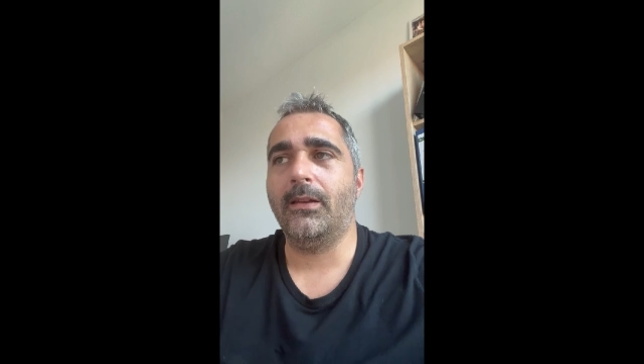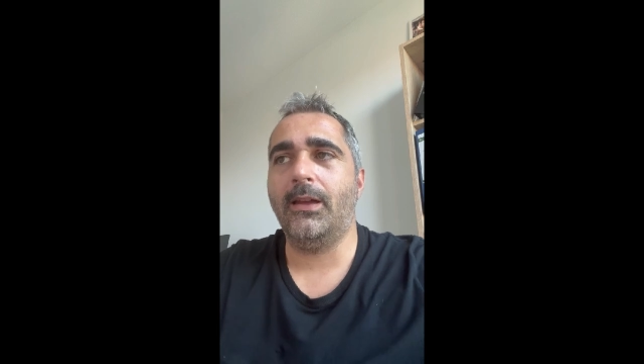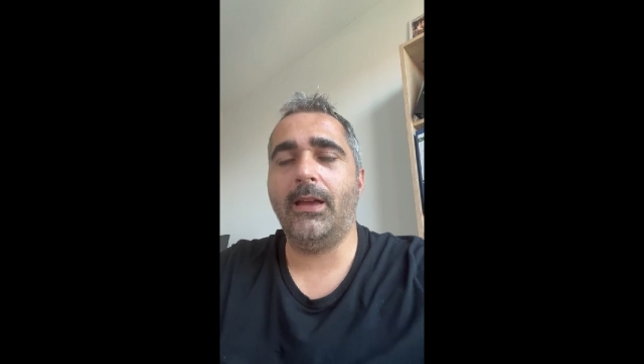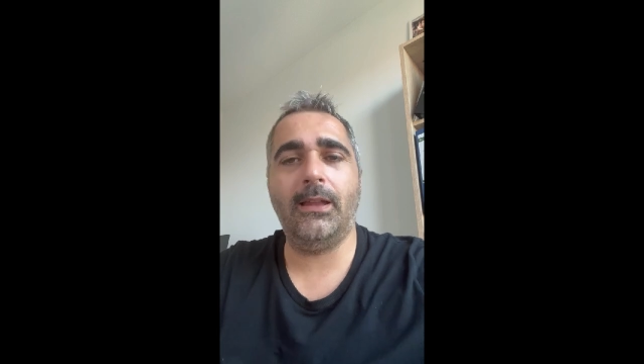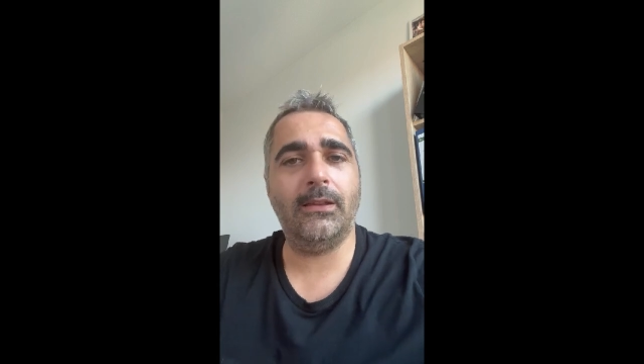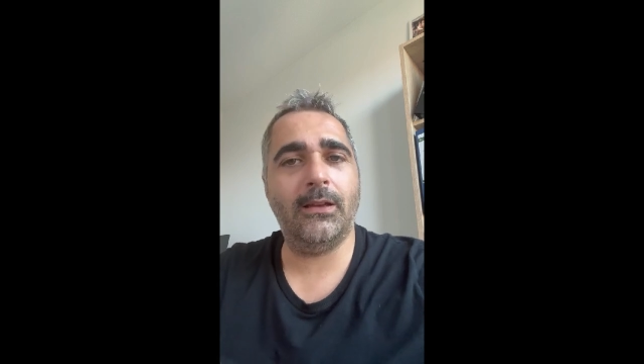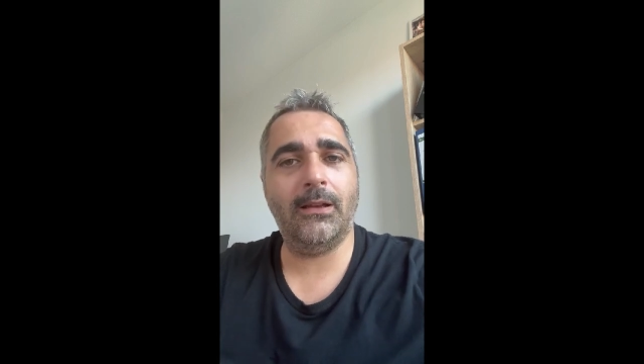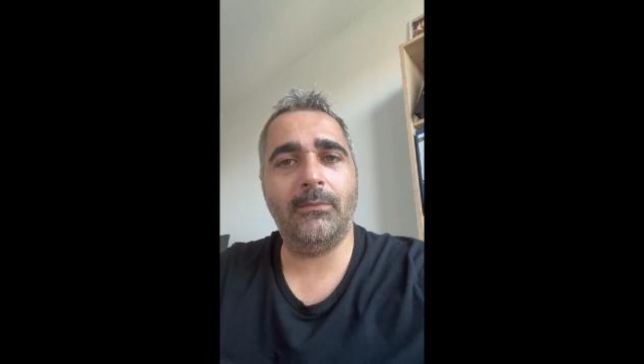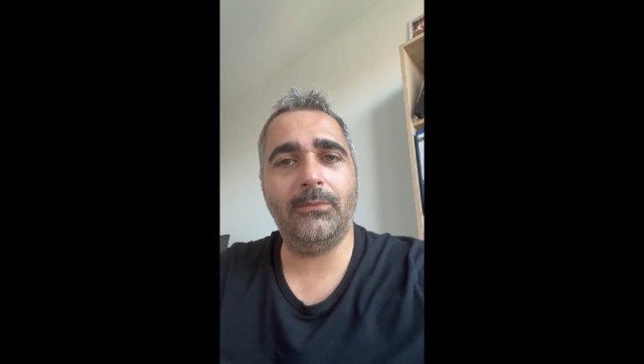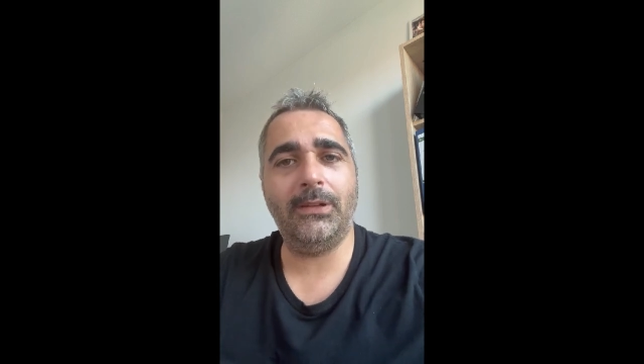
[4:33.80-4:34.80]
and
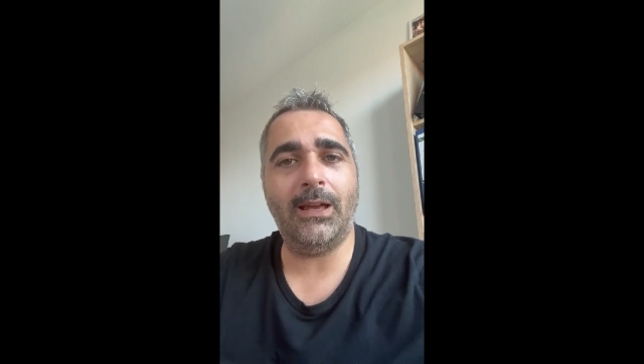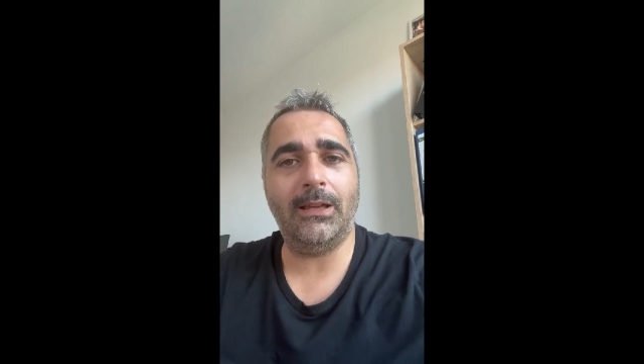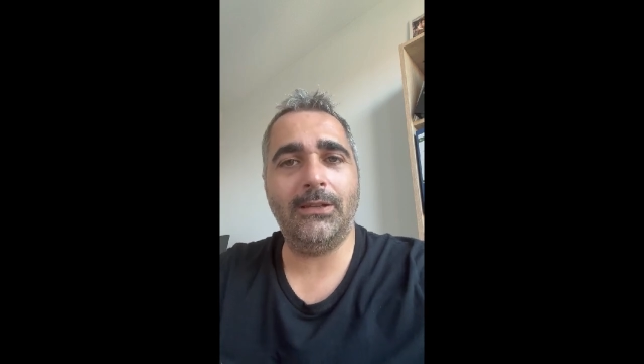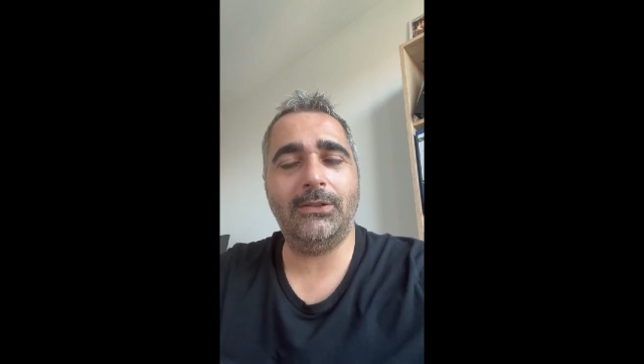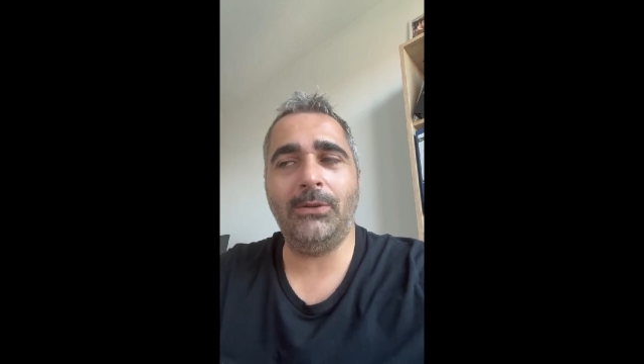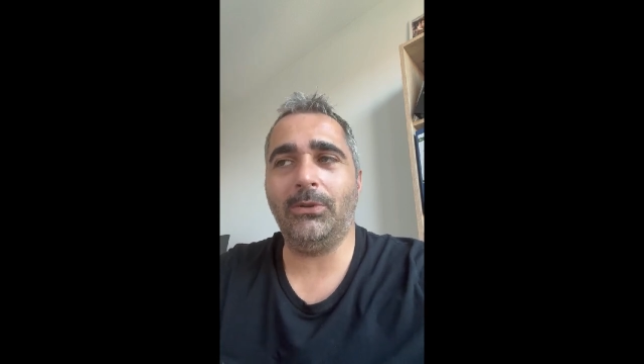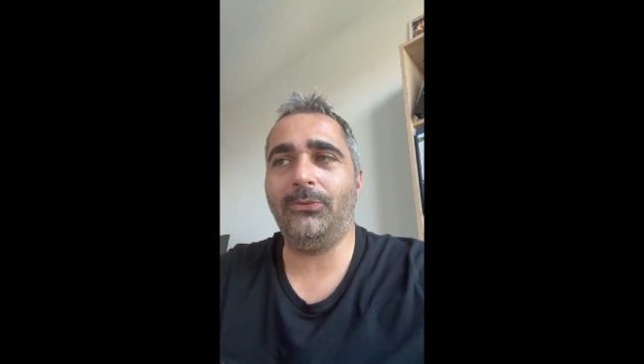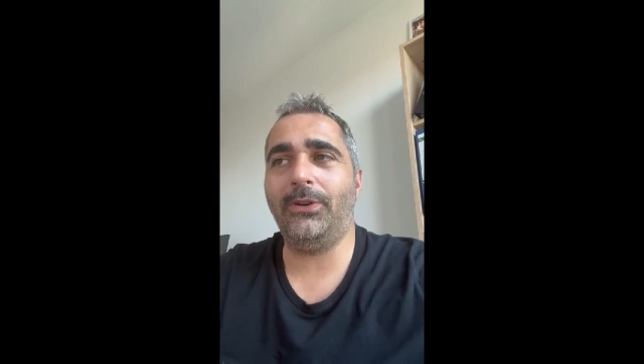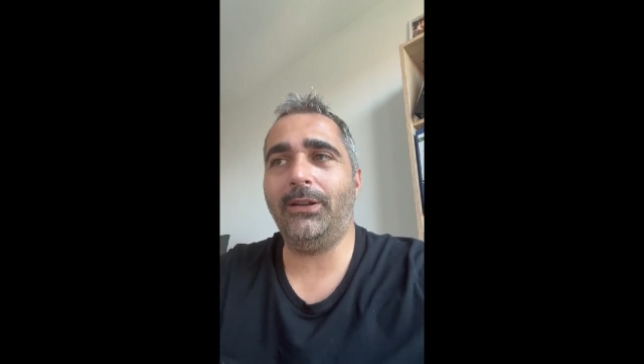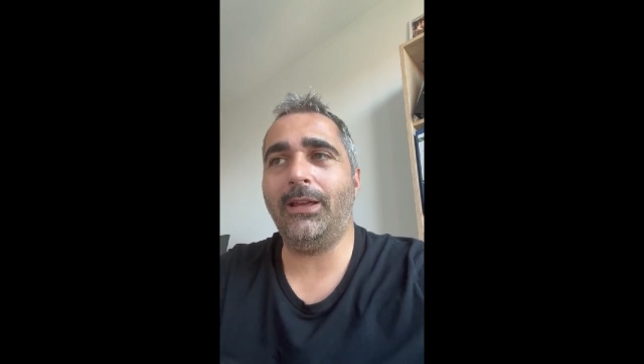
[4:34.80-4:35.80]
um, yeah, he was
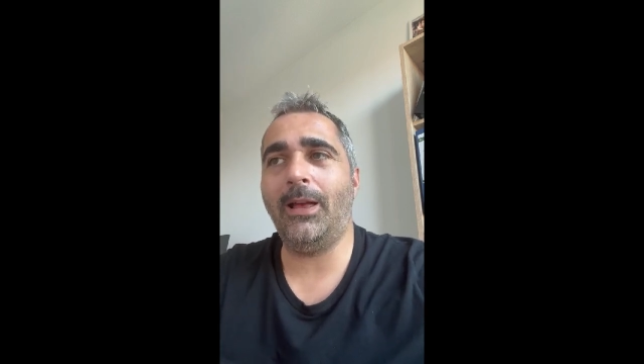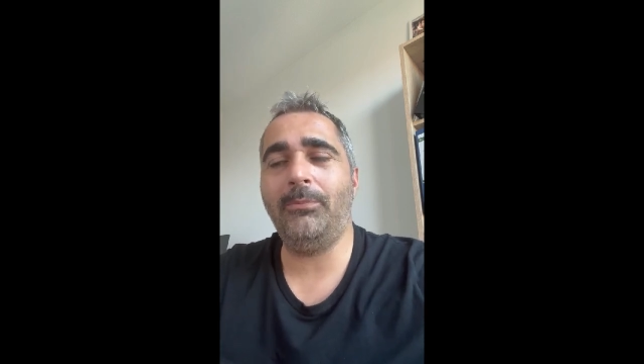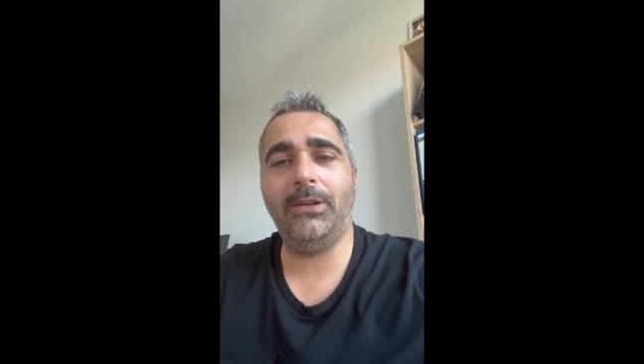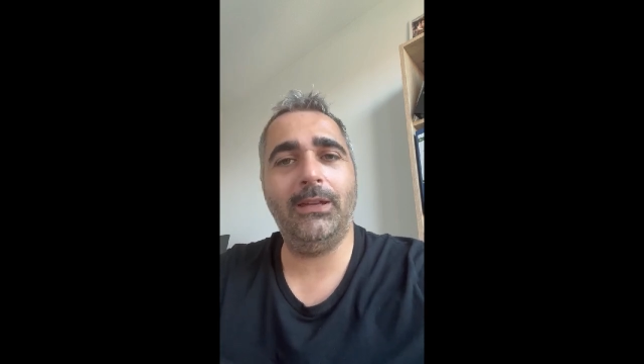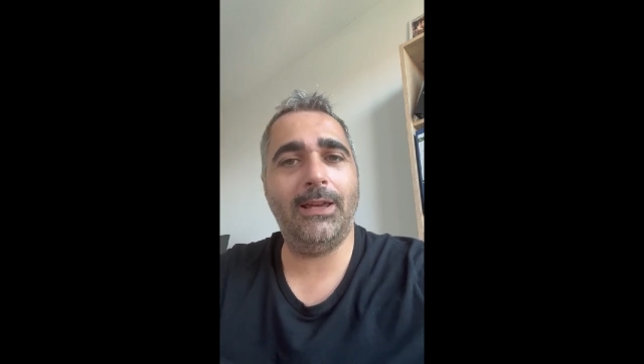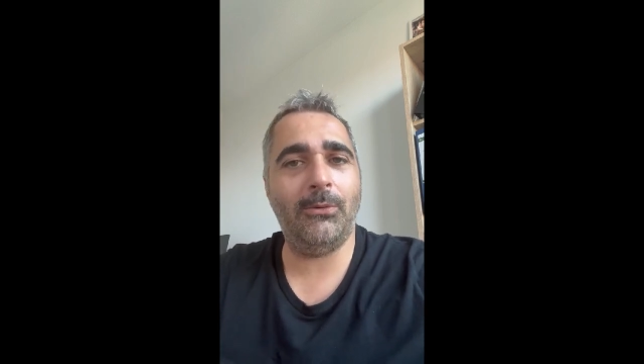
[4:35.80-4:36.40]
very happy